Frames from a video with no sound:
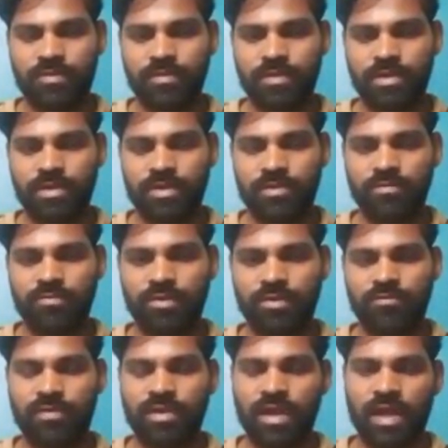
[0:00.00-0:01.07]
precipitator,
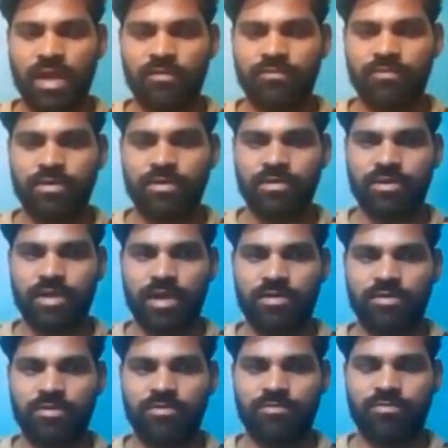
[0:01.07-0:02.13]
what we have is
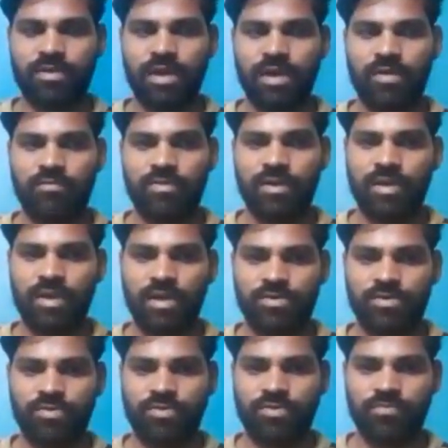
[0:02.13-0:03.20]
that we have
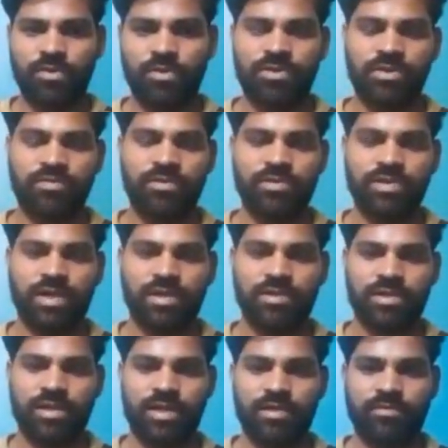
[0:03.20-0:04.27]
electrodes, positively
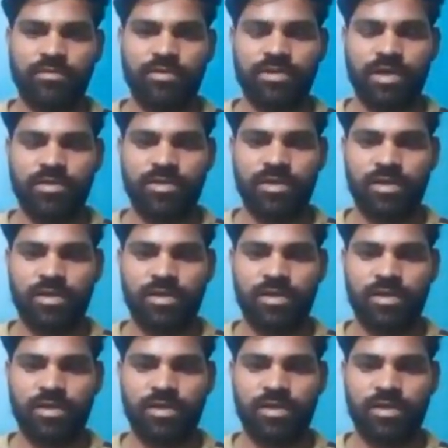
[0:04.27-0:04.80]
charged and negatively charged